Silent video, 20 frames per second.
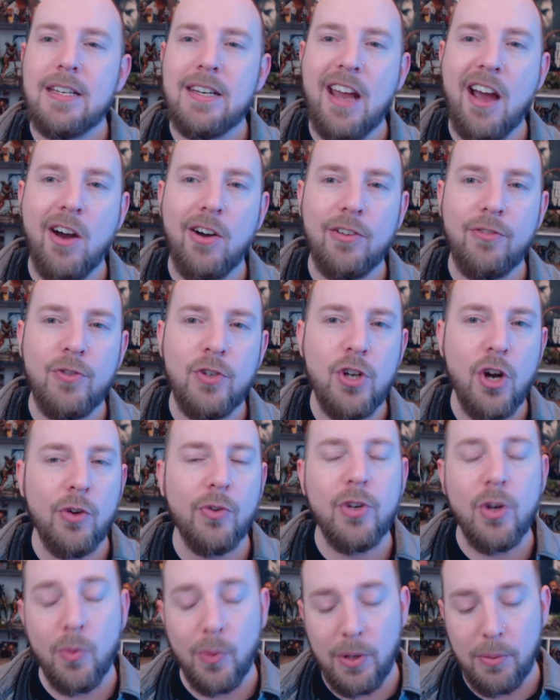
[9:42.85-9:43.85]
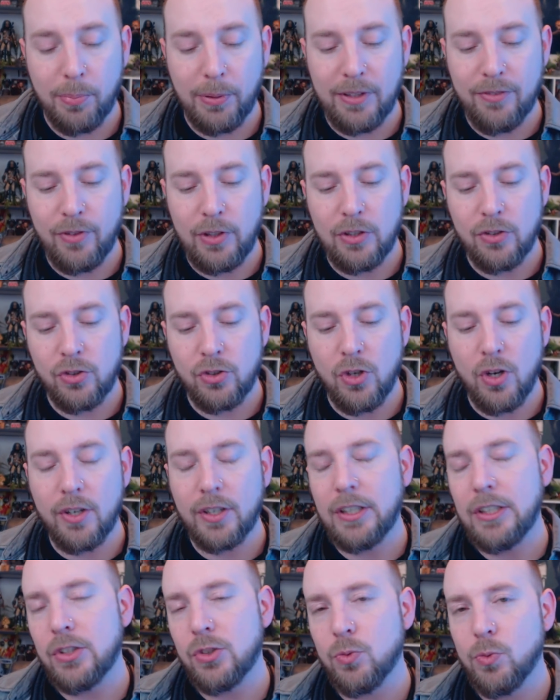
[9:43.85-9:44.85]
Now, if you don't know what Oblivion
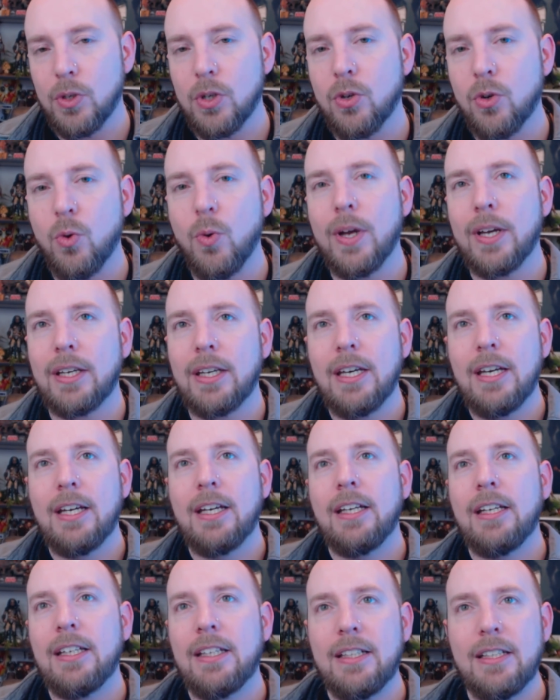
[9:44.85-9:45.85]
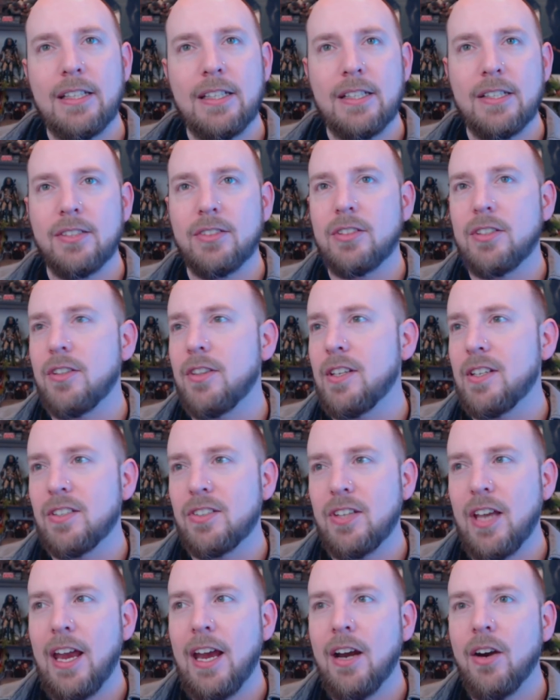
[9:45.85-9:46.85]
Song is, real quick, it is
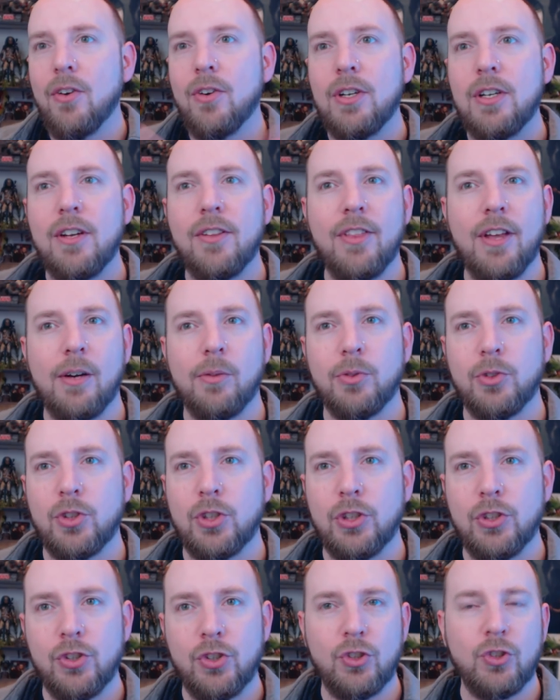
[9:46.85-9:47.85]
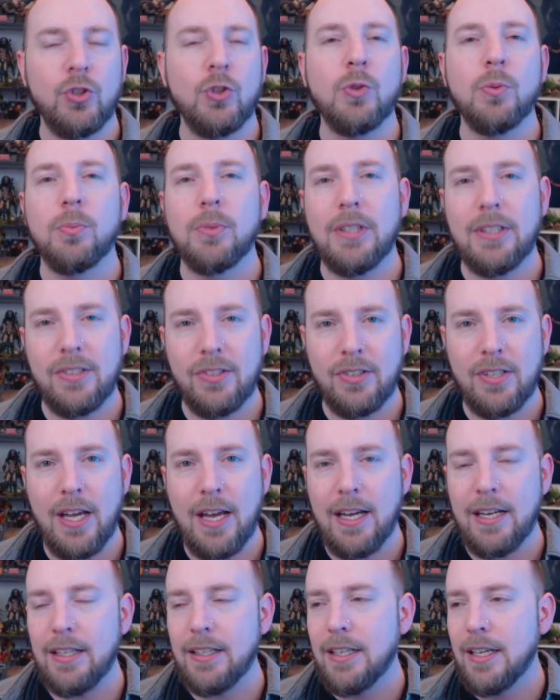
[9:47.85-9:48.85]
this area that was consumed. Let's
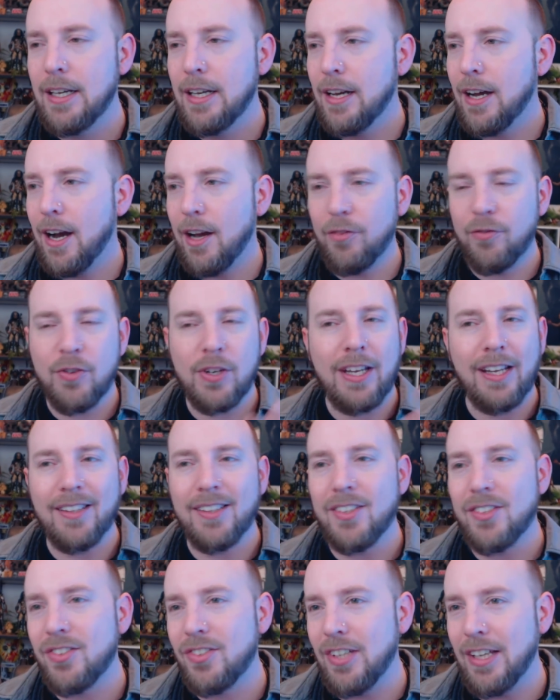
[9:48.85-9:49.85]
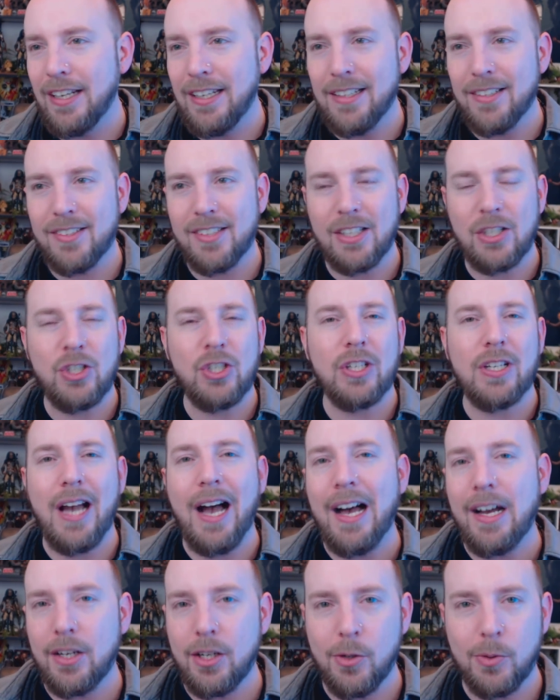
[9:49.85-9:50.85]
say, I forget the city, it's like
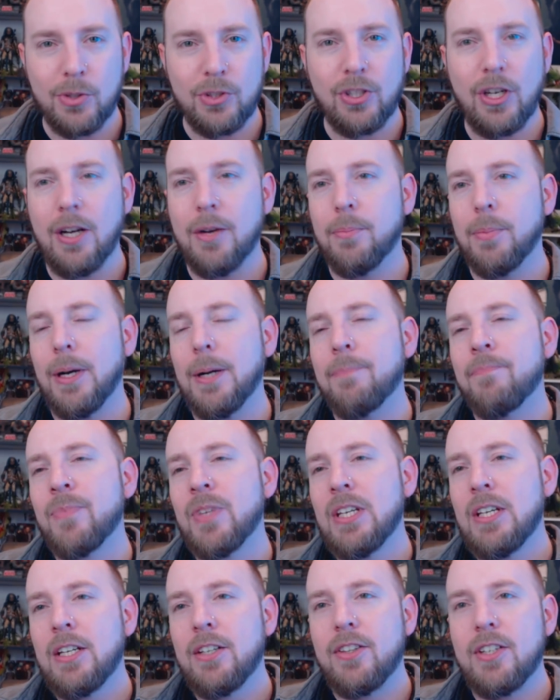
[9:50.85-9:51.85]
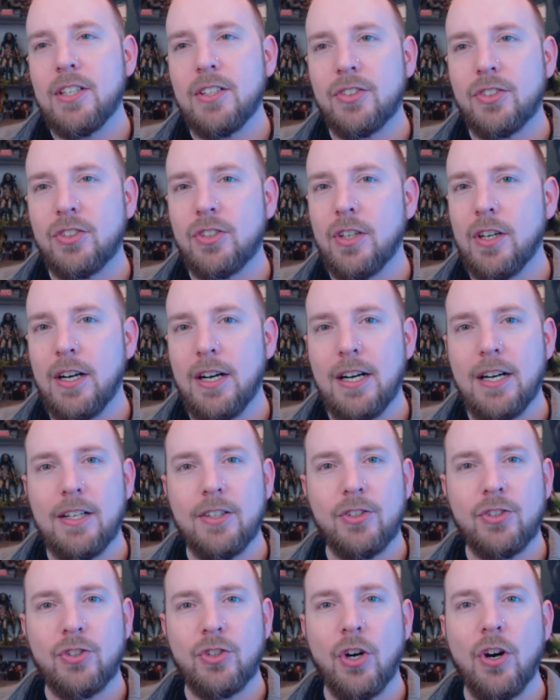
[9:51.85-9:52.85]
Chicago or something, but this
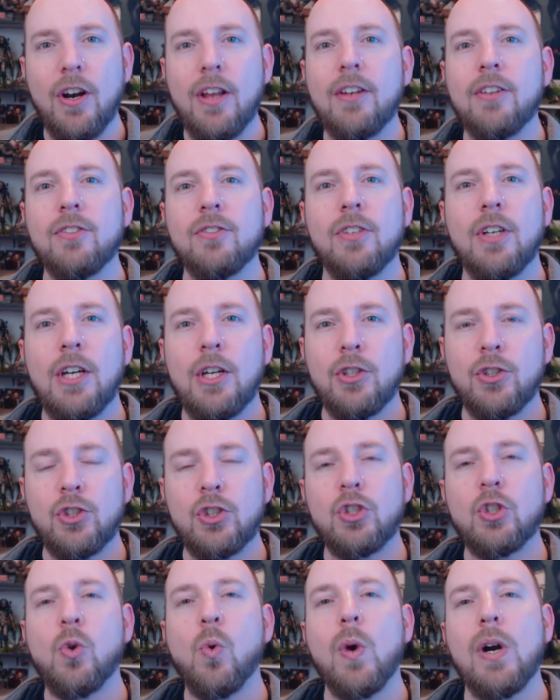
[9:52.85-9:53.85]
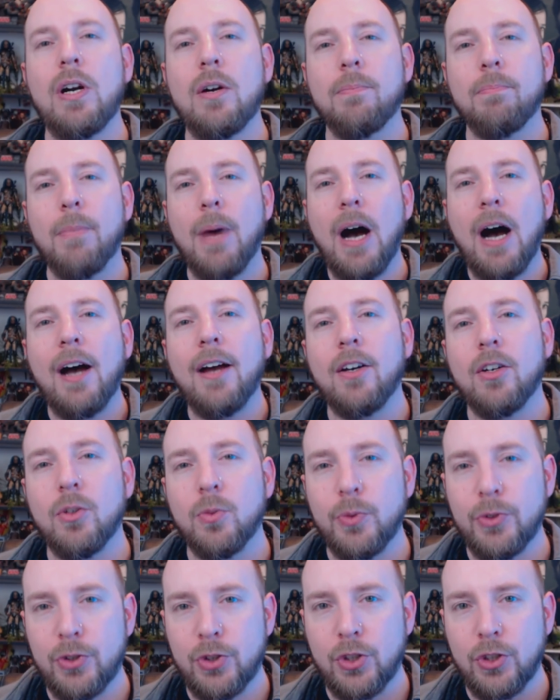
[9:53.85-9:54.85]
uh, certain square
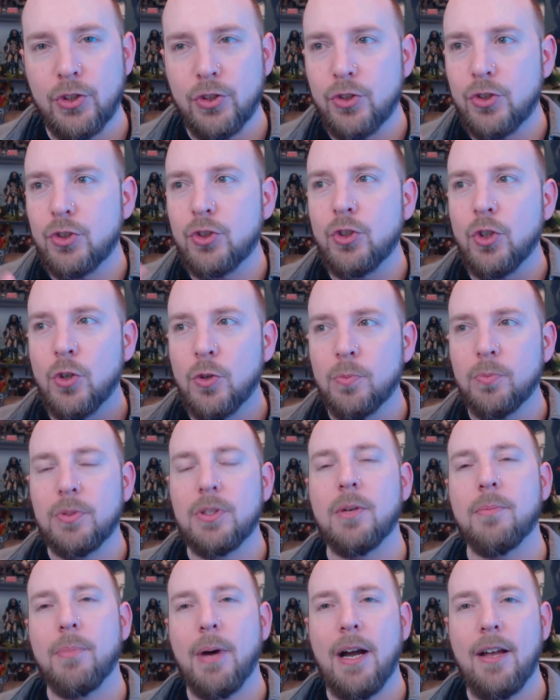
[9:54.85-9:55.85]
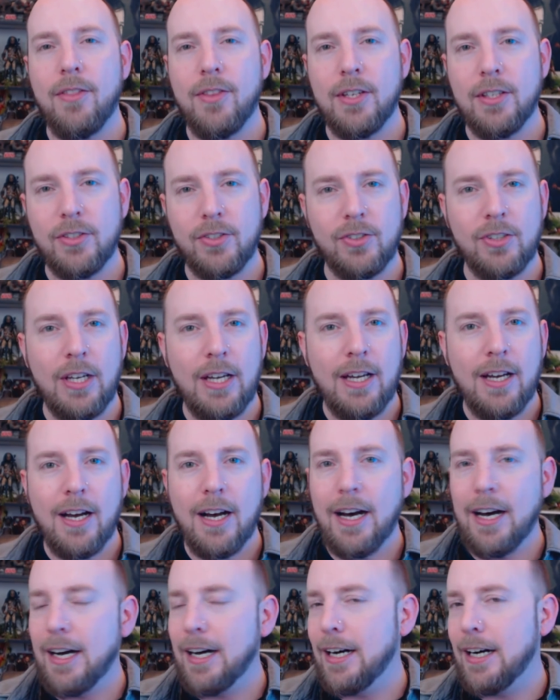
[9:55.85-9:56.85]
mile was consumed by this
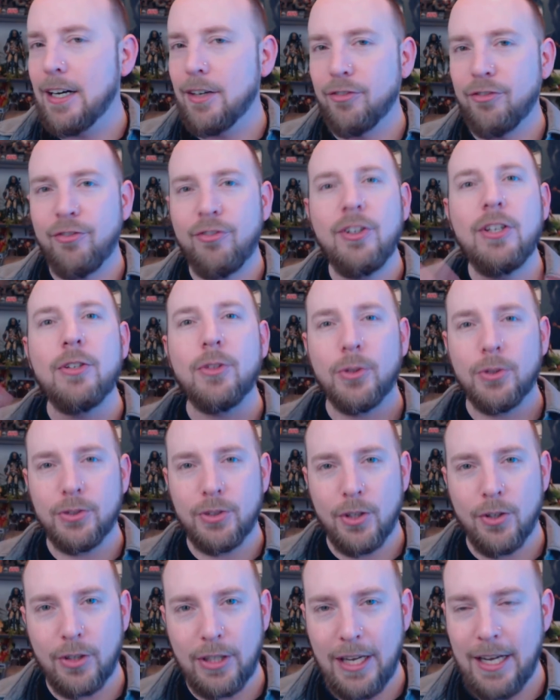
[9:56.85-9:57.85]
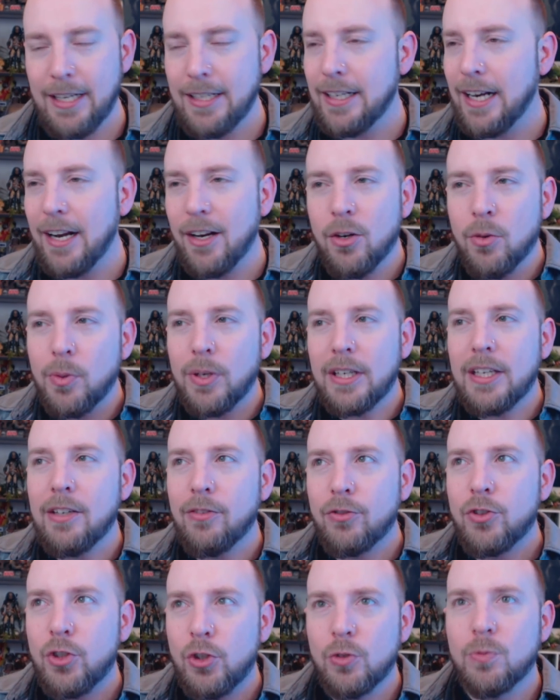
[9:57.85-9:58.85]
uh, field, okay? I don't want to
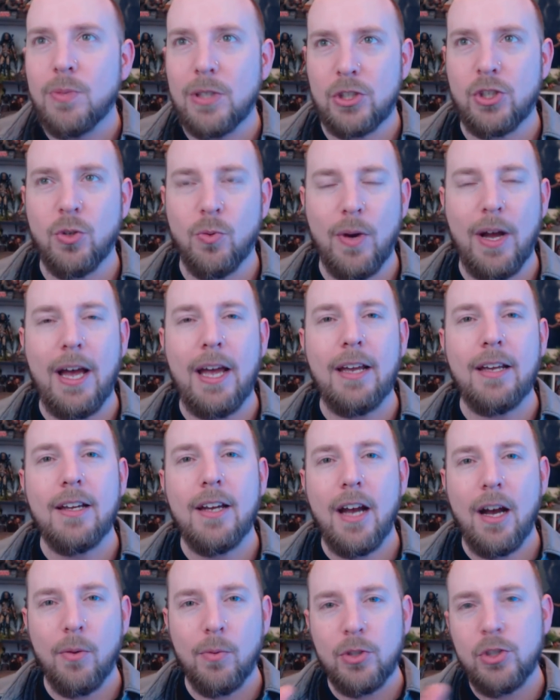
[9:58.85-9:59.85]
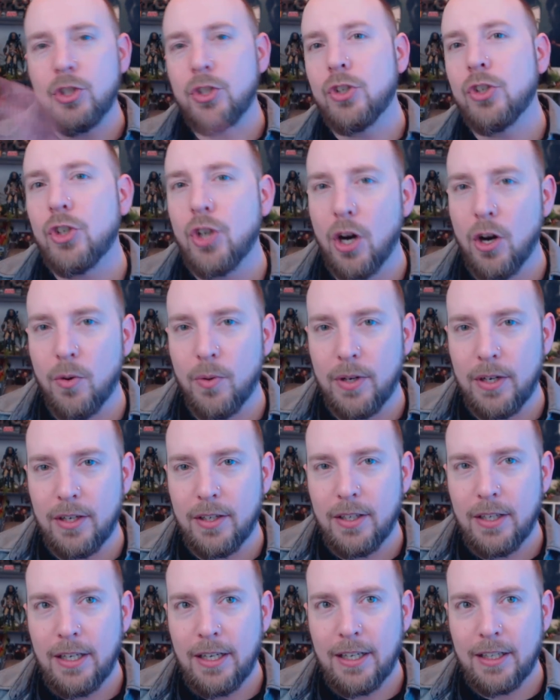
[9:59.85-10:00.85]
give too much away. I want you to go and
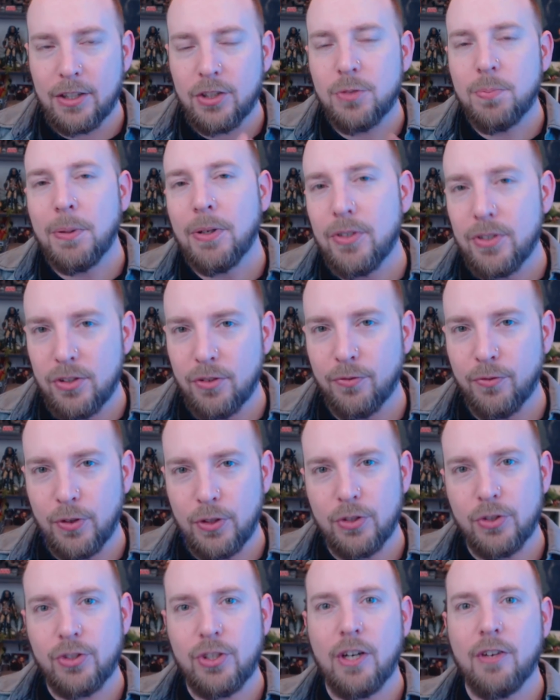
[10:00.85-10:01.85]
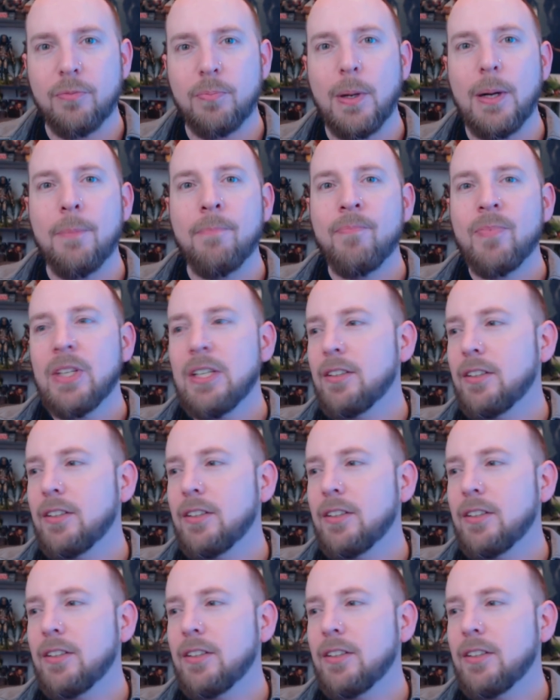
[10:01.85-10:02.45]
uh, experience it for yourself. But